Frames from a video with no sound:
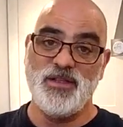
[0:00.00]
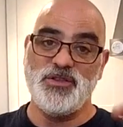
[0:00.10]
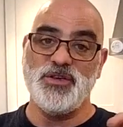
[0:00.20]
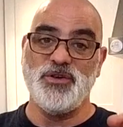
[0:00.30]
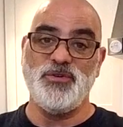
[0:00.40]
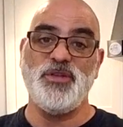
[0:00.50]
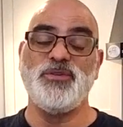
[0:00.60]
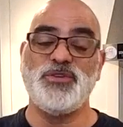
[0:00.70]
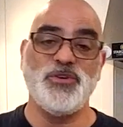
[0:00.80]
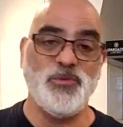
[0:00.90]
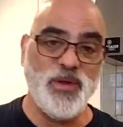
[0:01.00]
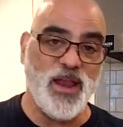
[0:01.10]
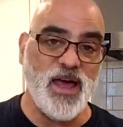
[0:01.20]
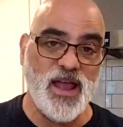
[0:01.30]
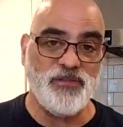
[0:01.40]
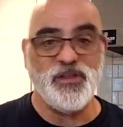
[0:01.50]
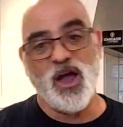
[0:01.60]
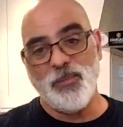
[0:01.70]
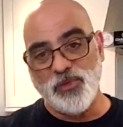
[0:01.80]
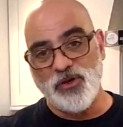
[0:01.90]
to YouTube and not have to
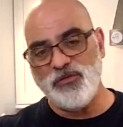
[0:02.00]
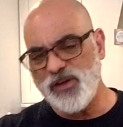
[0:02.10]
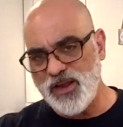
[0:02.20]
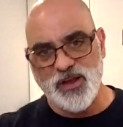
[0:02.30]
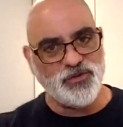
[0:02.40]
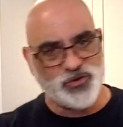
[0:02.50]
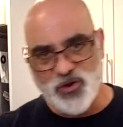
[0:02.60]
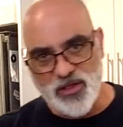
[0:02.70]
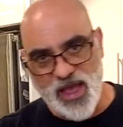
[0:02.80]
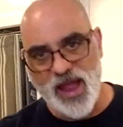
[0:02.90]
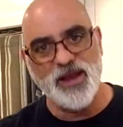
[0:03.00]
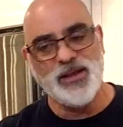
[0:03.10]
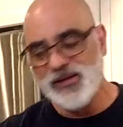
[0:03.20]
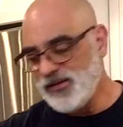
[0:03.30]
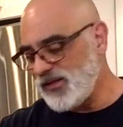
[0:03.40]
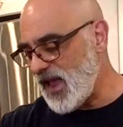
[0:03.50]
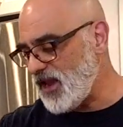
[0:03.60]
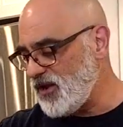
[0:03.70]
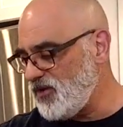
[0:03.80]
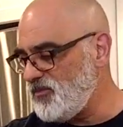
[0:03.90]
upload videos and all that.
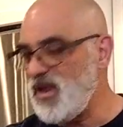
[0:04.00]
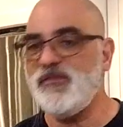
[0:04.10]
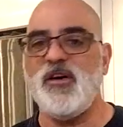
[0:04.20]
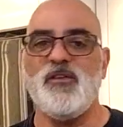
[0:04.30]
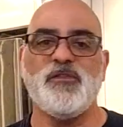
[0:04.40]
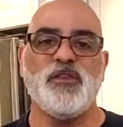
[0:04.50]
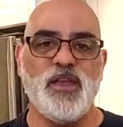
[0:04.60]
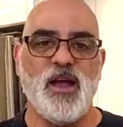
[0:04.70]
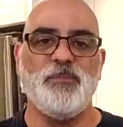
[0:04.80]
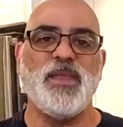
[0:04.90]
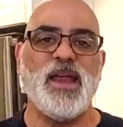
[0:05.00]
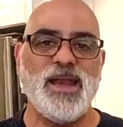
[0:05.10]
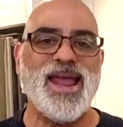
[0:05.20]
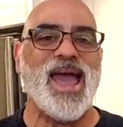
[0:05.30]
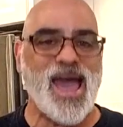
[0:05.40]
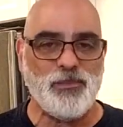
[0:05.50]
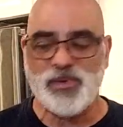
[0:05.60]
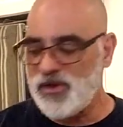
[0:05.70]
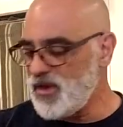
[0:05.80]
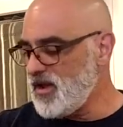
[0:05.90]
Thank you, Mevo, for the updated
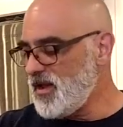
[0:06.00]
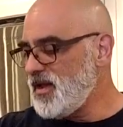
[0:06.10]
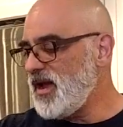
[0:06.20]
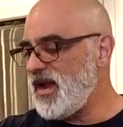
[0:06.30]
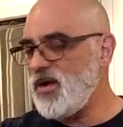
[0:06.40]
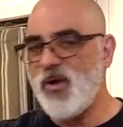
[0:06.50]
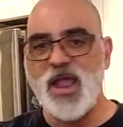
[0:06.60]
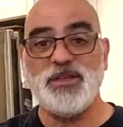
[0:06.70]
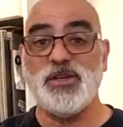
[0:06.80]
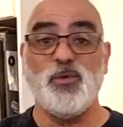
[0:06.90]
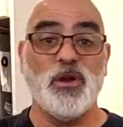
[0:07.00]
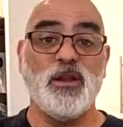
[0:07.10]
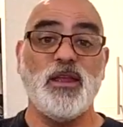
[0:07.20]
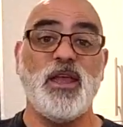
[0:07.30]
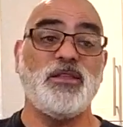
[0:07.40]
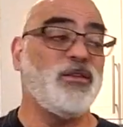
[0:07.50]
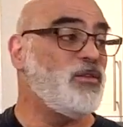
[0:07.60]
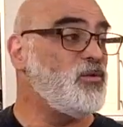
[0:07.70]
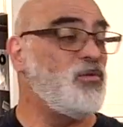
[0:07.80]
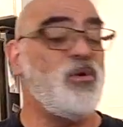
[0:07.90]
app. Anyway, so we're going to get to
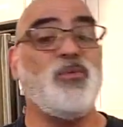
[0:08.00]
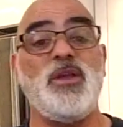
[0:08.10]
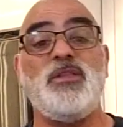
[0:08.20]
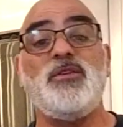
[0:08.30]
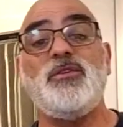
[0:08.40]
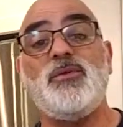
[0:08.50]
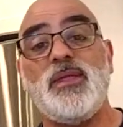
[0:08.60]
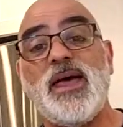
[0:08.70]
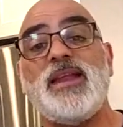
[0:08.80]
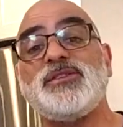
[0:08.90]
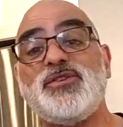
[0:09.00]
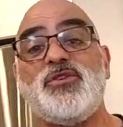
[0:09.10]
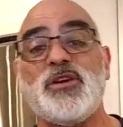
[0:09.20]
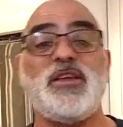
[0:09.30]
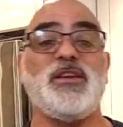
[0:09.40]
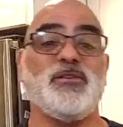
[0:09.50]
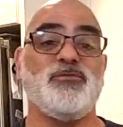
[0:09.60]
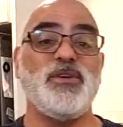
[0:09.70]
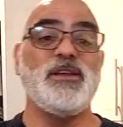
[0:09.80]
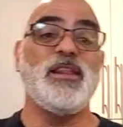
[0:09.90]
doing what we do, and that is cook here,
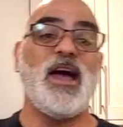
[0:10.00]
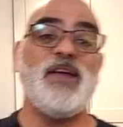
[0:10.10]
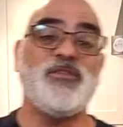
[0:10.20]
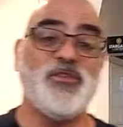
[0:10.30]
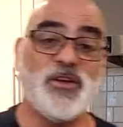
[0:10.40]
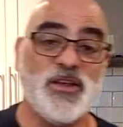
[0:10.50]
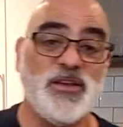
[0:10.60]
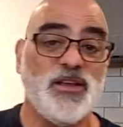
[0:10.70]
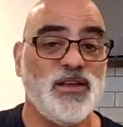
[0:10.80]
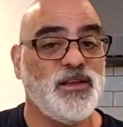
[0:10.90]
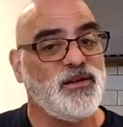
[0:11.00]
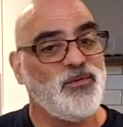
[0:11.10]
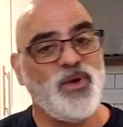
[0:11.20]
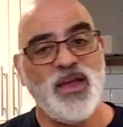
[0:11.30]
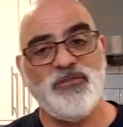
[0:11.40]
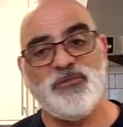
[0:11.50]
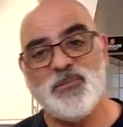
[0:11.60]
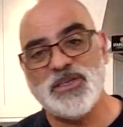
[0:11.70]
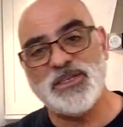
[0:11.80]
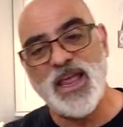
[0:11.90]
real live cooking. We have
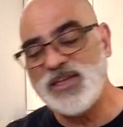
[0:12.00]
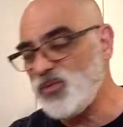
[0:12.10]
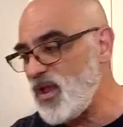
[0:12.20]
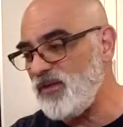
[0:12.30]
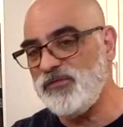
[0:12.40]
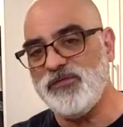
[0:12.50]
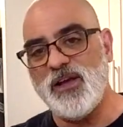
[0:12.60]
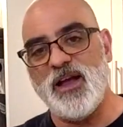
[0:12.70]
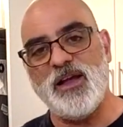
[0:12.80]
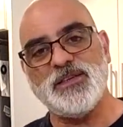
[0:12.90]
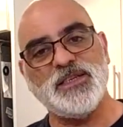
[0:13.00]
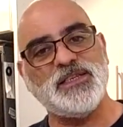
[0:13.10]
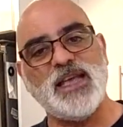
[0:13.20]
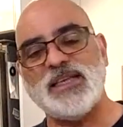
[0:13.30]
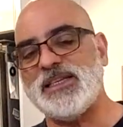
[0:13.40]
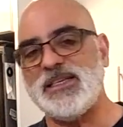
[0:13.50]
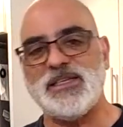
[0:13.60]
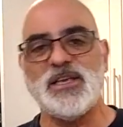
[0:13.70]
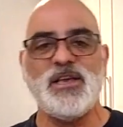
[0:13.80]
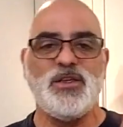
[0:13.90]
mistakes, we have
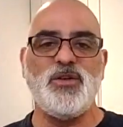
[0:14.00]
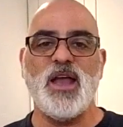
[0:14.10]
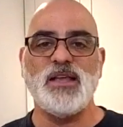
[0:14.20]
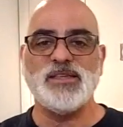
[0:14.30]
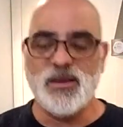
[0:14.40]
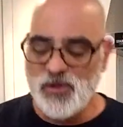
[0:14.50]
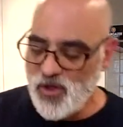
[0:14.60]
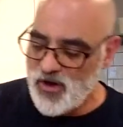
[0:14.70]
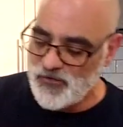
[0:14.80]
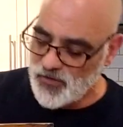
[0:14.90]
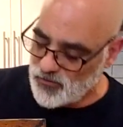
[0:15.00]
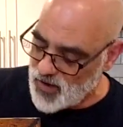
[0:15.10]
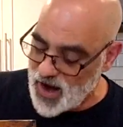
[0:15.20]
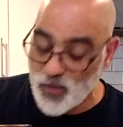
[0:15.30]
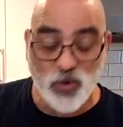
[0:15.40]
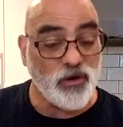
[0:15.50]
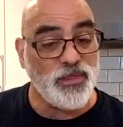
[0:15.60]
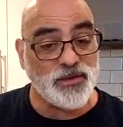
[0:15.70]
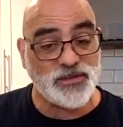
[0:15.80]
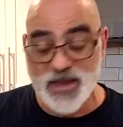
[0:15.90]
successes. You guys come along for the ride. We're
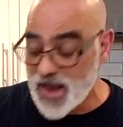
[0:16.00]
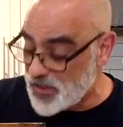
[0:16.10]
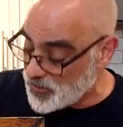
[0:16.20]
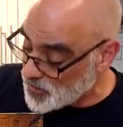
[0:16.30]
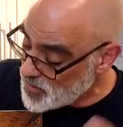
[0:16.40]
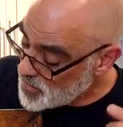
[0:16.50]
in this together.